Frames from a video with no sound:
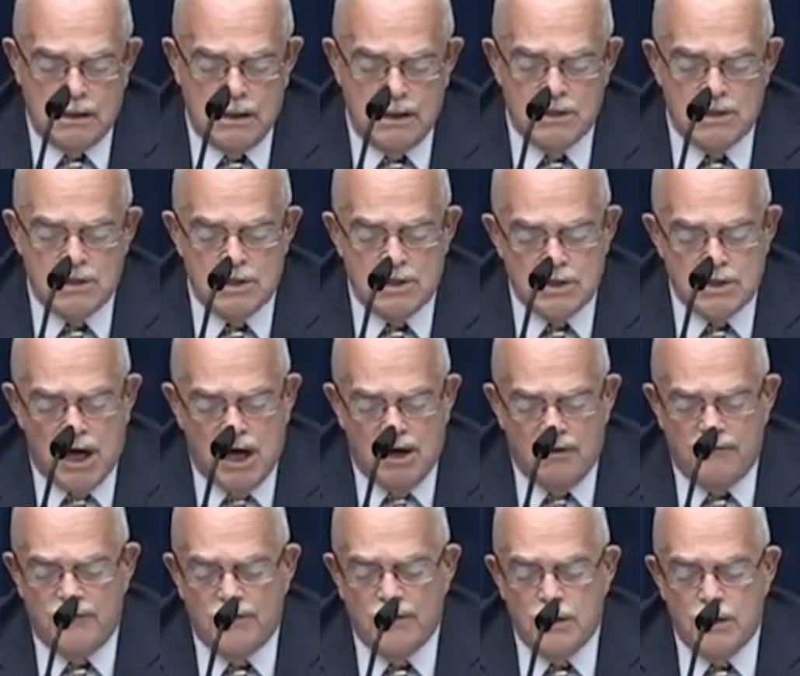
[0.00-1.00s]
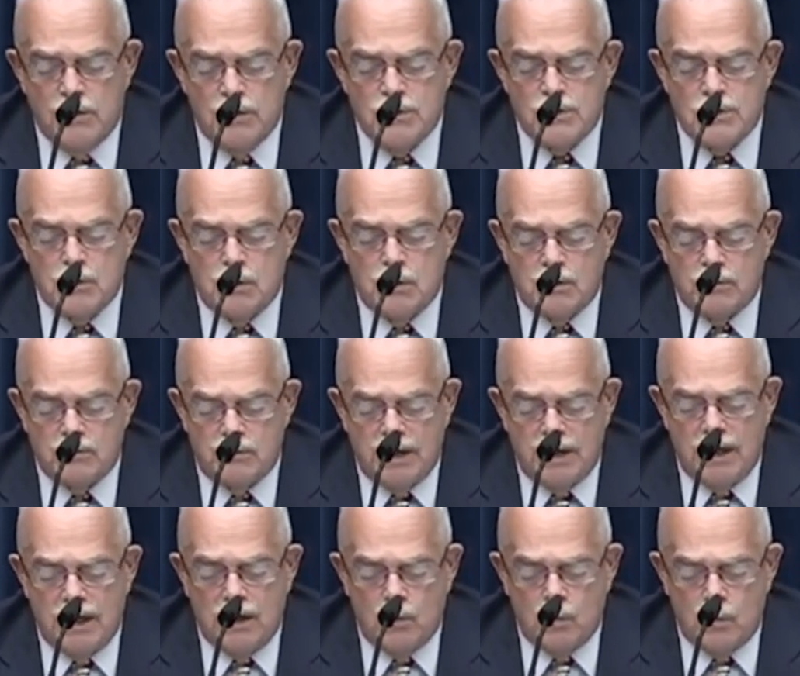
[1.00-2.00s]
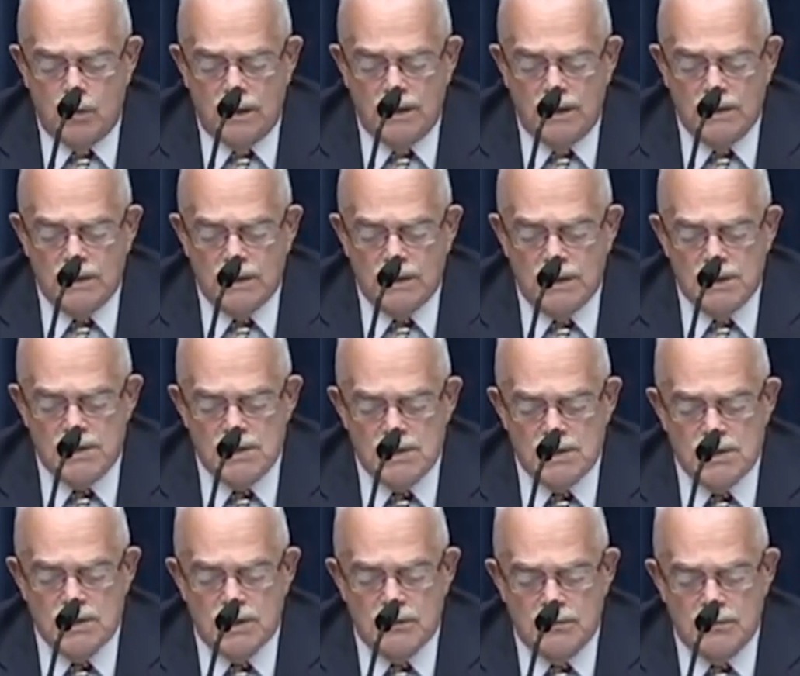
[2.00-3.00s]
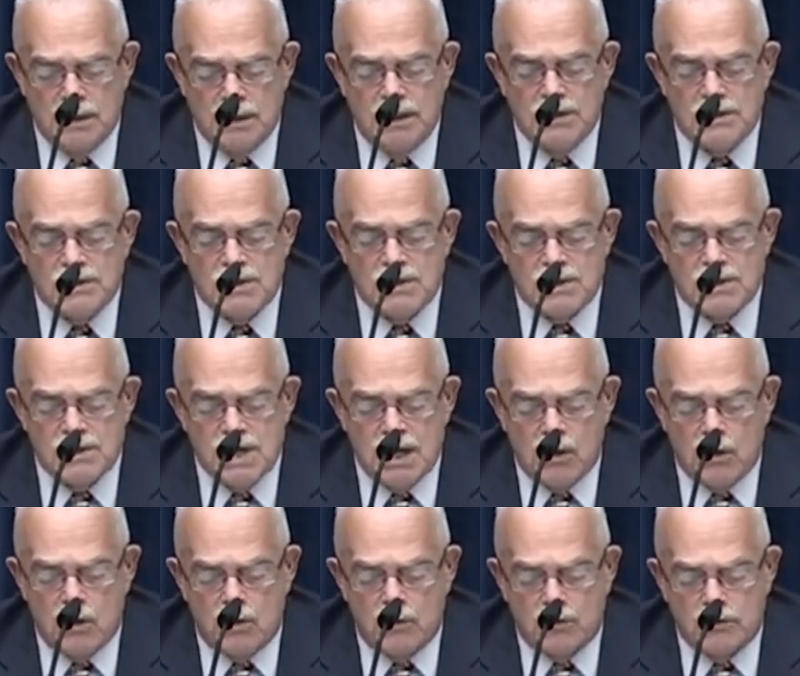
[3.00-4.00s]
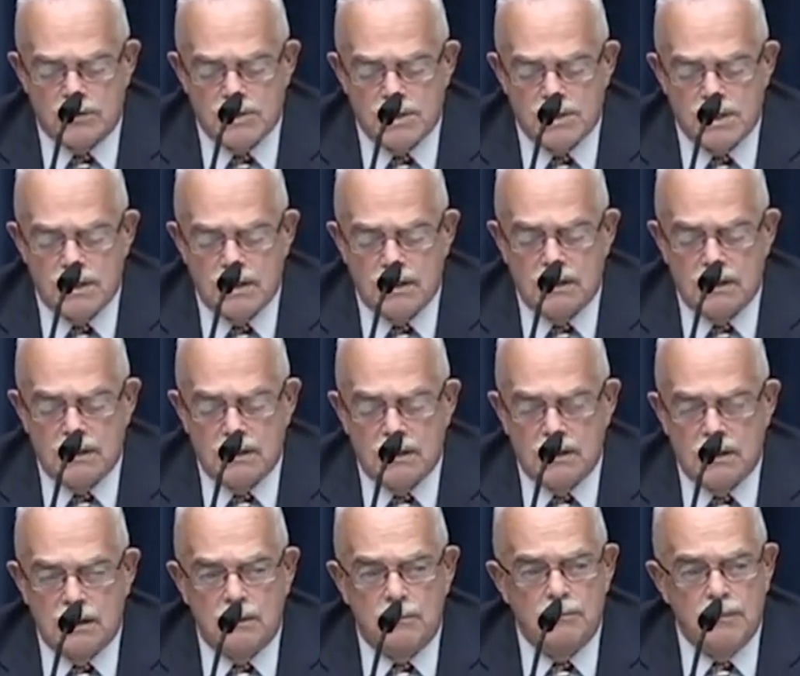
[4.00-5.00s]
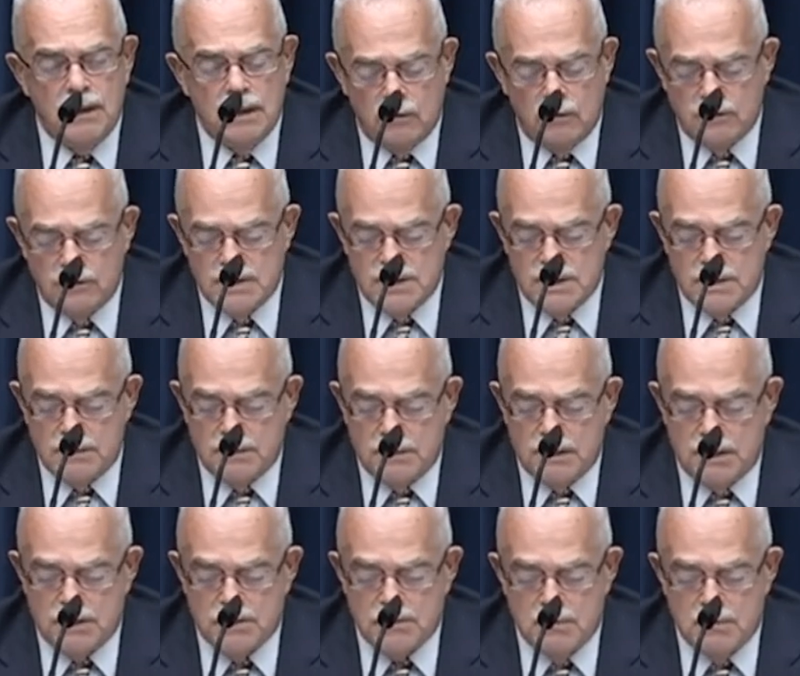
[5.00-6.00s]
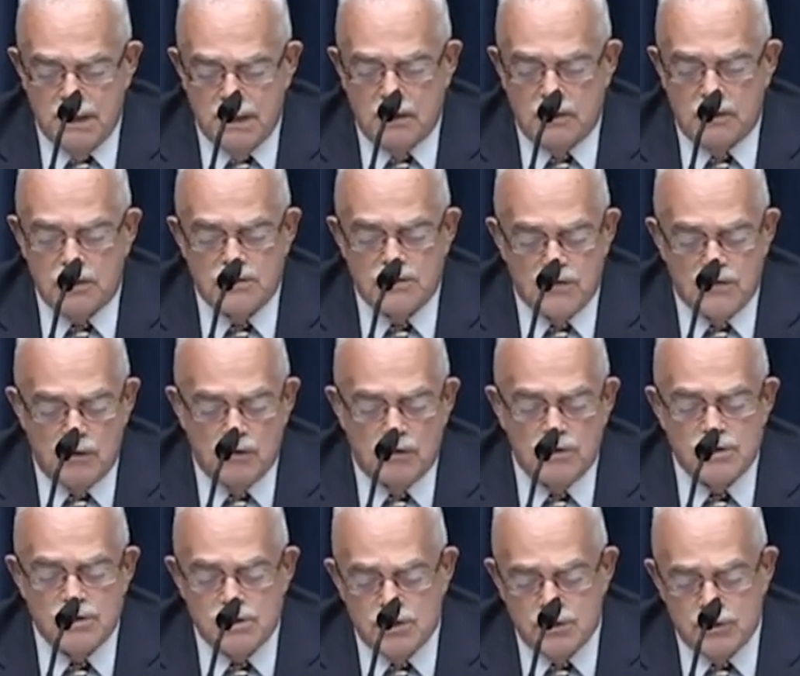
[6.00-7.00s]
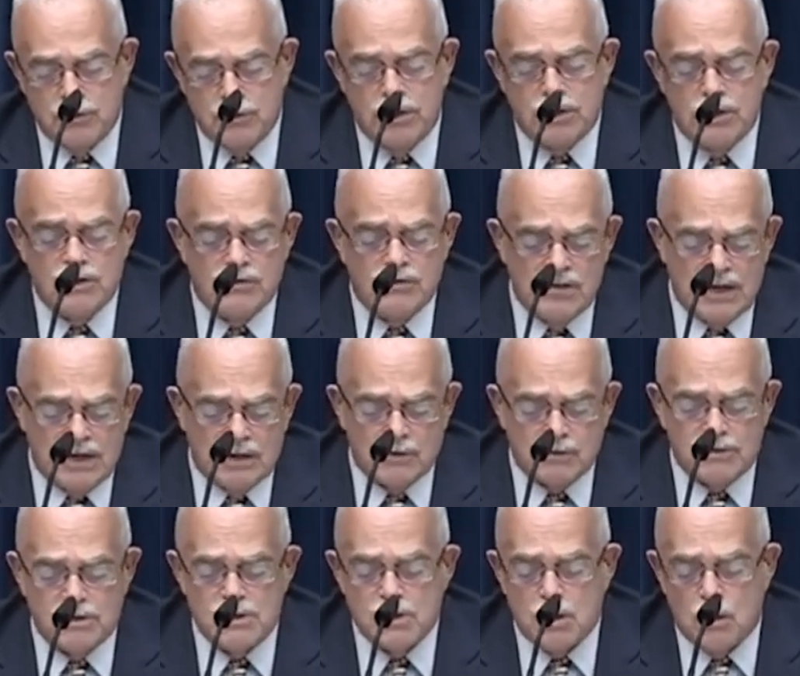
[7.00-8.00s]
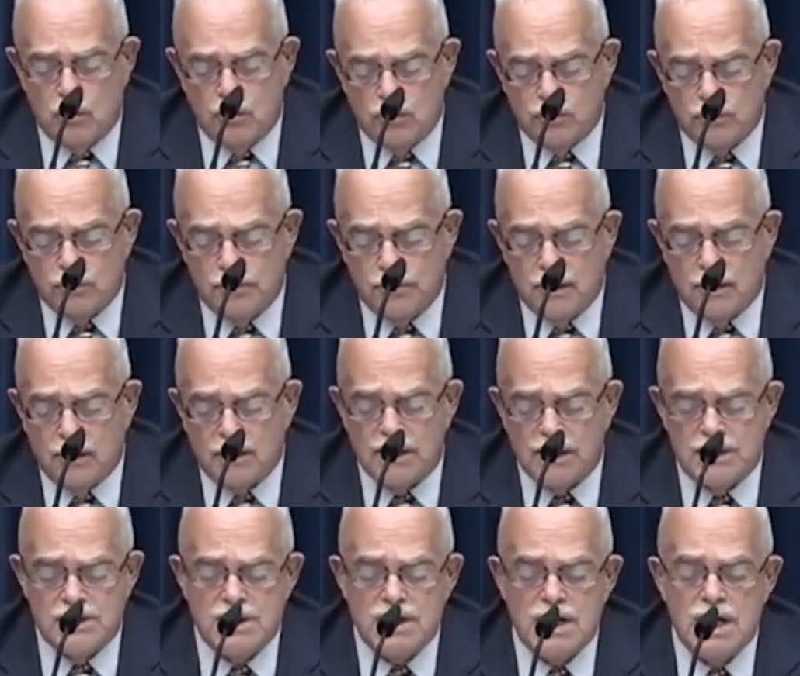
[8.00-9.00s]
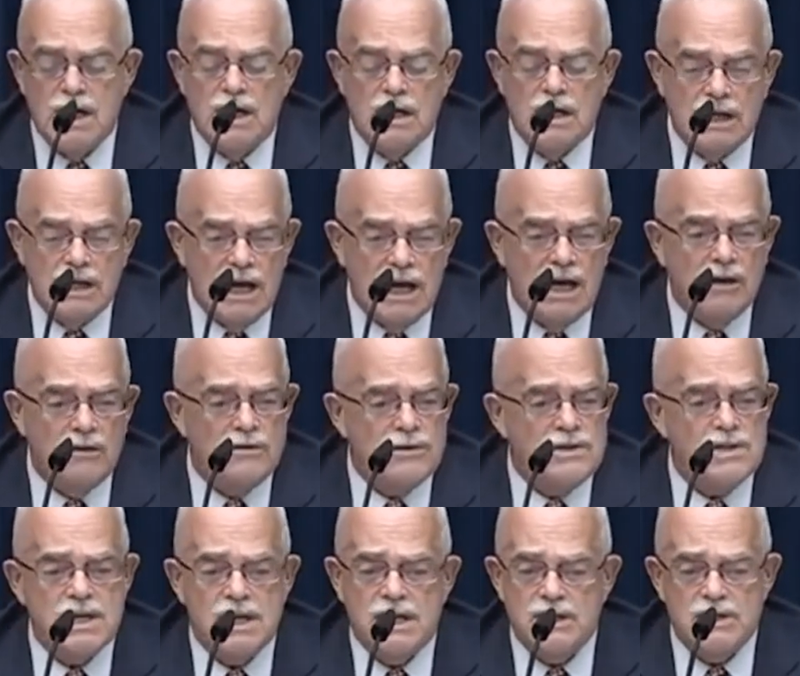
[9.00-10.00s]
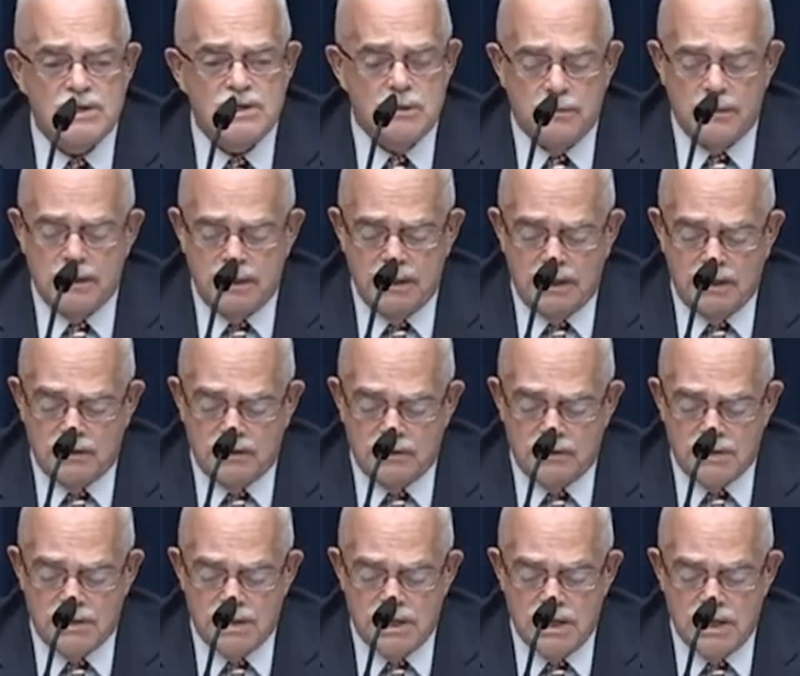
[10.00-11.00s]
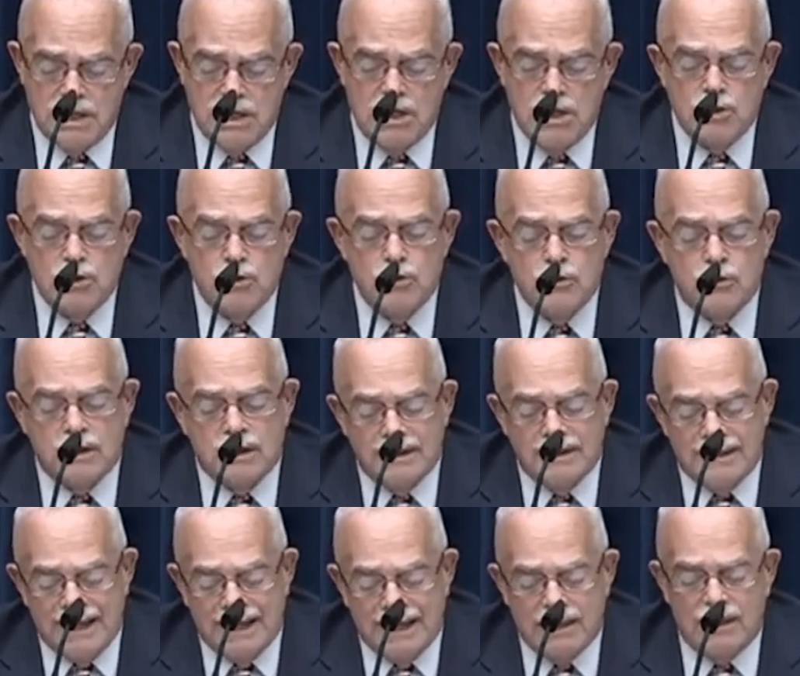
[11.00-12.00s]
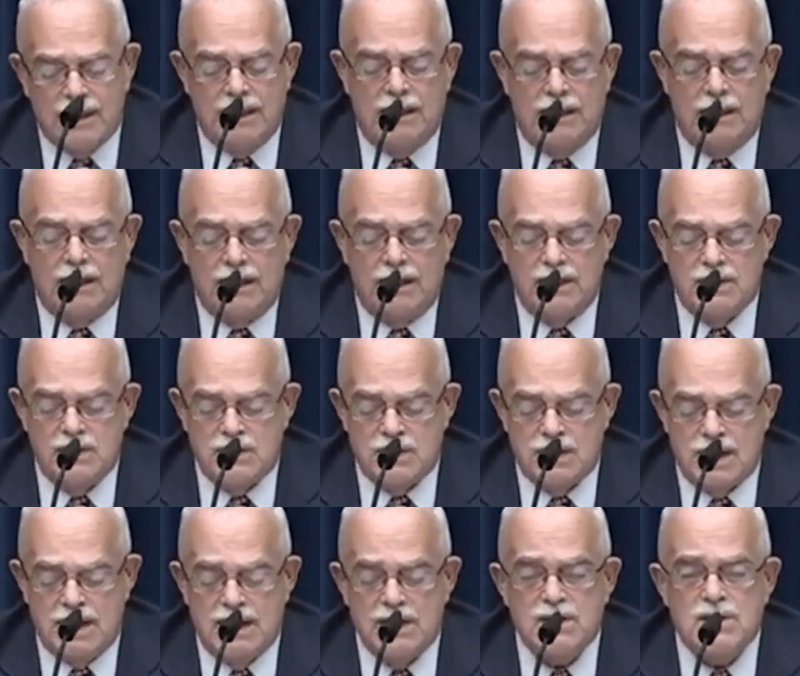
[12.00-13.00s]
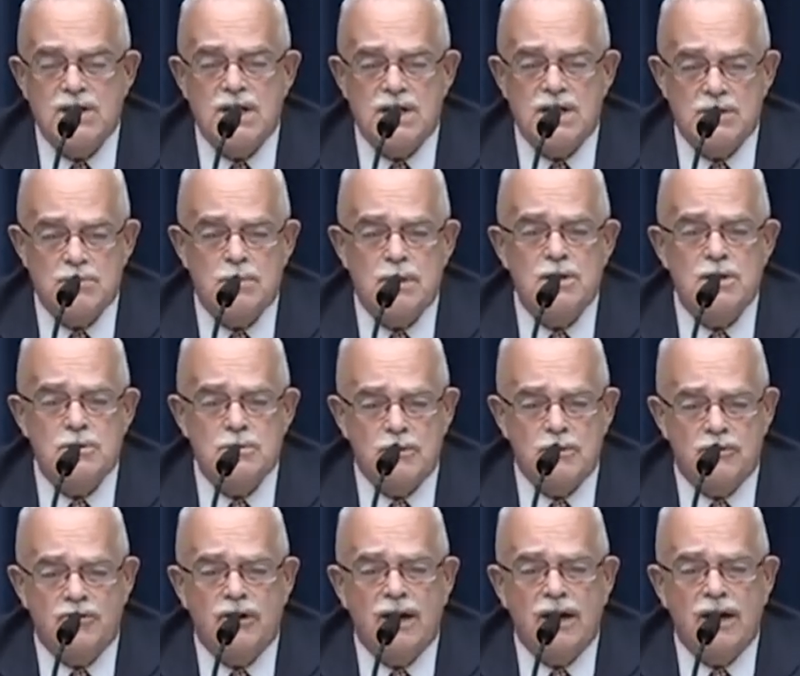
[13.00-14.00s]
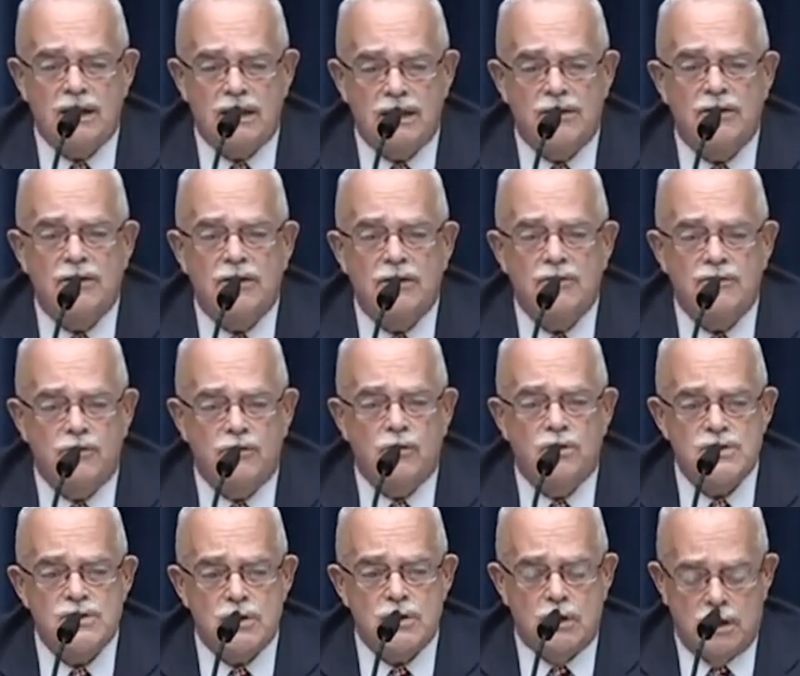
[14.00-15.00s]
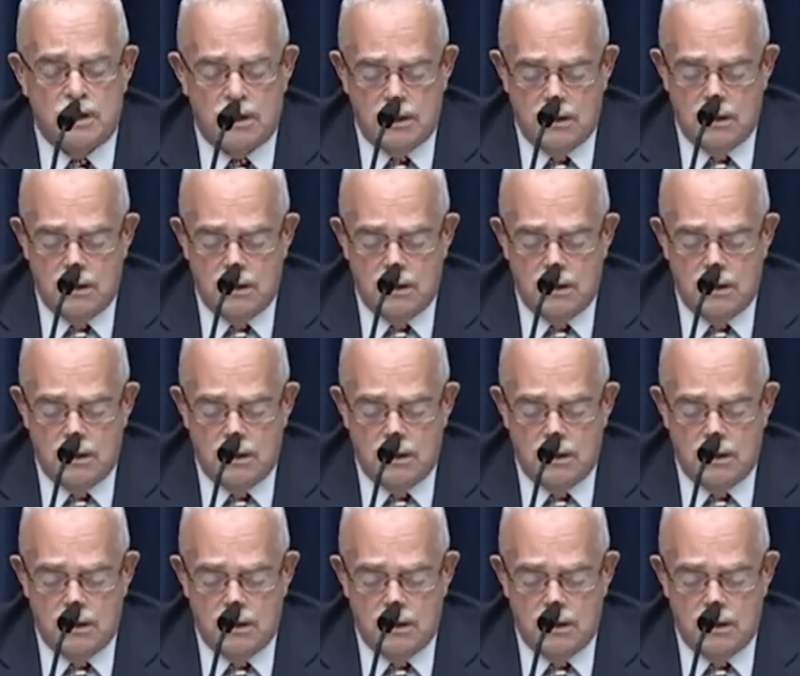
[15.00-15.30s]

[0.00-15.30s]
It's a job for those who are ready and willing to listen to the millions of stakeholders mail recipients, mailers, voters, unions, veterans, older Americans, Congress, and so many others to connect the United States as Benjamin Franklin foresaw